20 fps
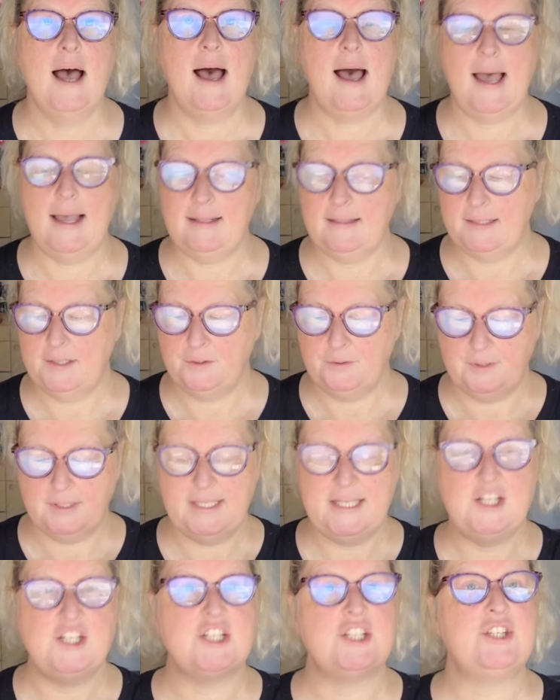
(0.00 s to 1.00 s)
I
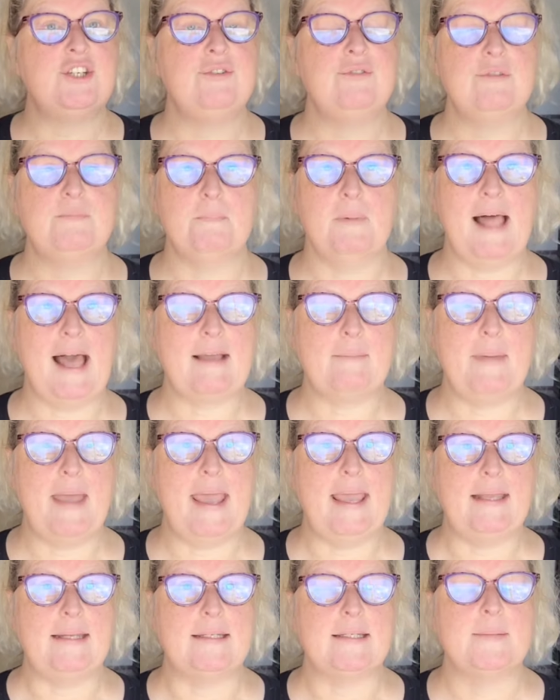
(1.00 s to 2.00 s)
literally just use black
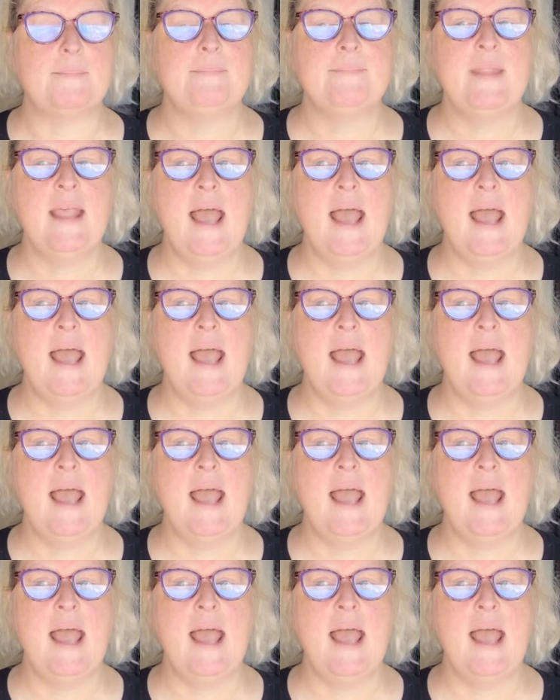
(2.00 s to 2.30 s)
paint.